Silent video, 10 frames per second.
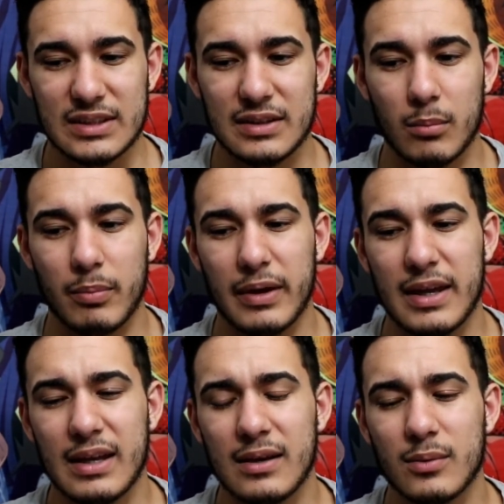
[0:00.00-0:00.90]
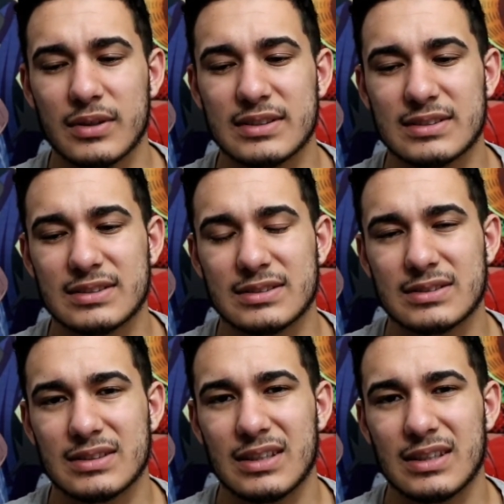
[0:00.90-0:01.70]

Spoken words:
the beginning was